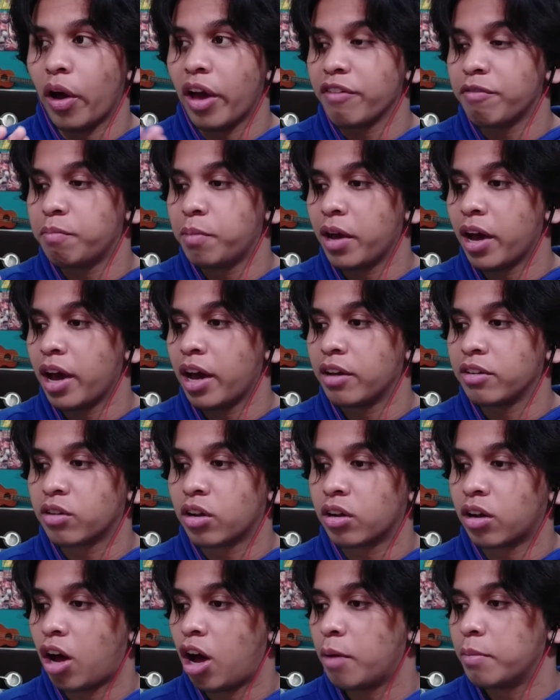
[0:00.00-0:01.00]

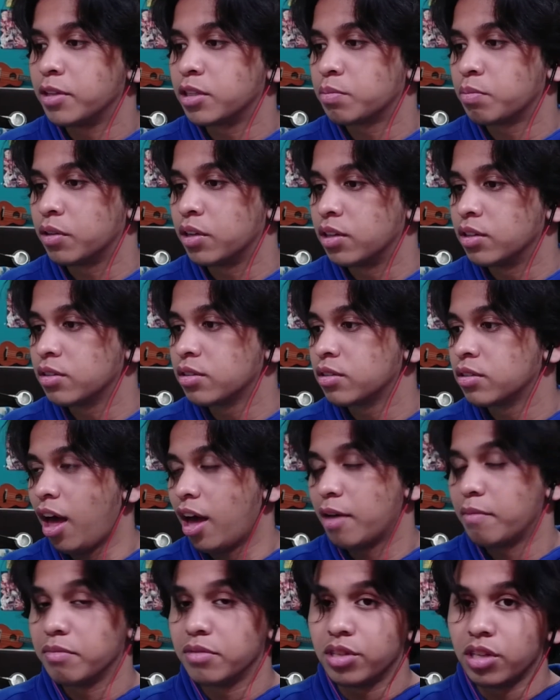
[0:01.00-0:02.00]
FBI comments, please.
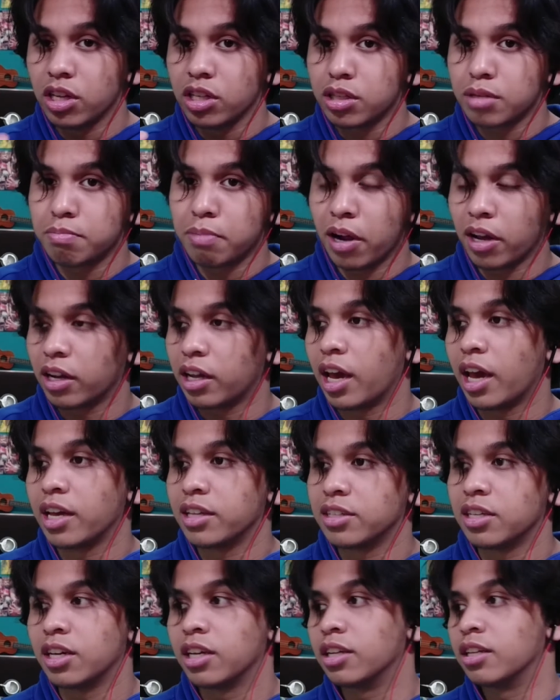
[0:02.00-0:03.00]
I'm just barely
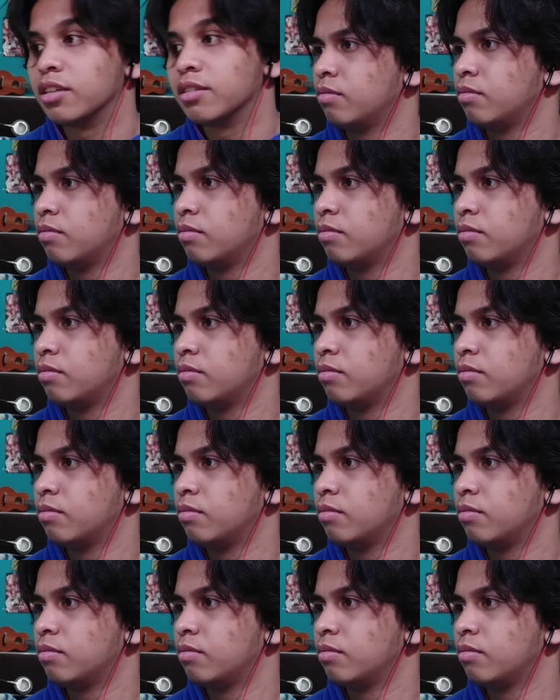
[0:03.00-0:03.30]
18.